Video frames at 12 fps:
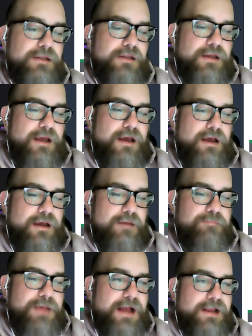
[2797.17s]

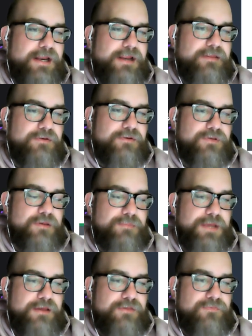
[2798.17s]
Pocket eights, there's some
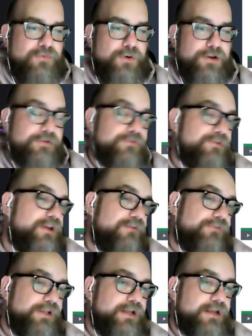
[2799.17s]
case for it. There's
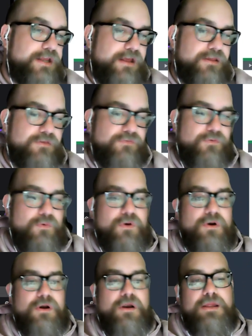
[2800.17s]
definitely a case
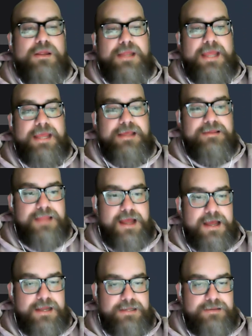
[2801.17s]
for ace
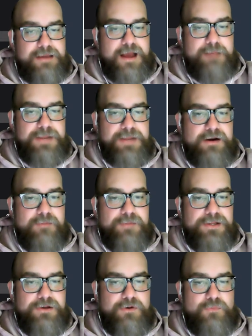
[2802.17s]
9 top pair, but
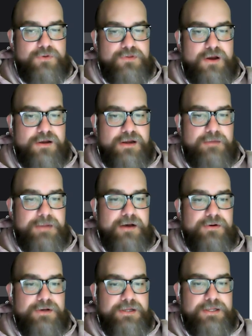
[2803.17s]
we're talking
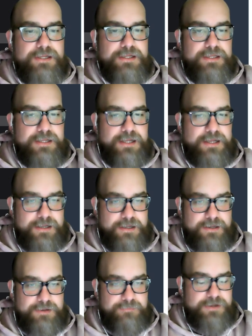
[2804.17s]
about
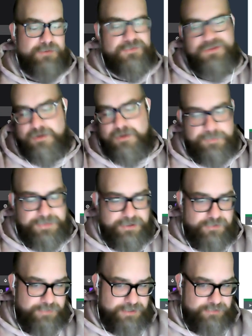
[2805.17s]
being on
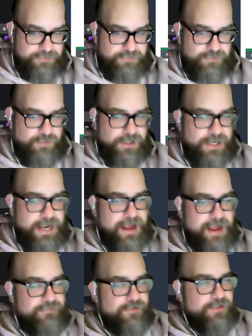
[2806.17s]
the button, so we're gonna
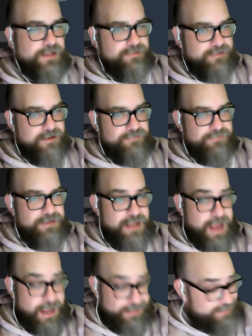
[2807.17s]
have all that stuff.
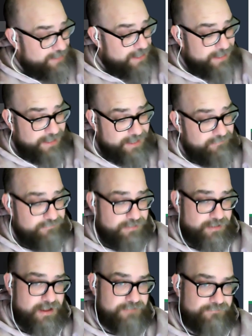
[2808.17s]
I like 9-8 a
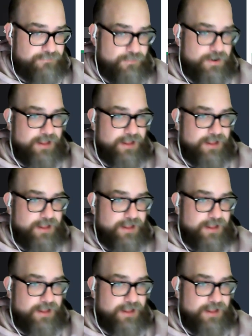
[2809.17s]
lot for it.